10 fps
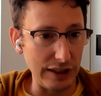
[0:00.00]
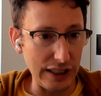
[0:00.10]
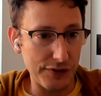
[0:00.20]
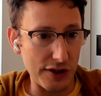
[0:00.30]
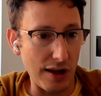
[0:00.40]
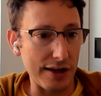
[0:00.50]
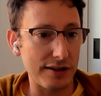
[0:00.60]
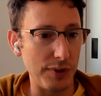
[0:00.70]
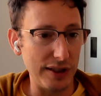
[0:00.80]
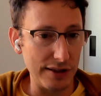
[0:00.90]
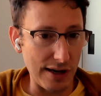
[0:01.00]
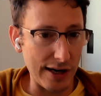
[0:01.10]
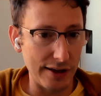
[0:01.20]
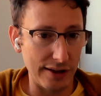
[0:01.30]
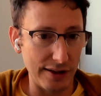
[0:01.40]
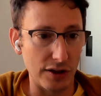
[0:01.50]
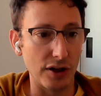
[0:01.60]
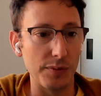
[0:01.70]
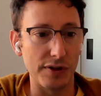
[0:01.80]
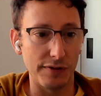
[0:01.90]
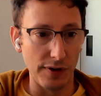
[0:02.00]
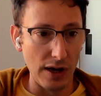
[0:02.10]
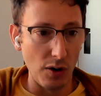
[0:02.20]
leaves a lot to be desired in terms of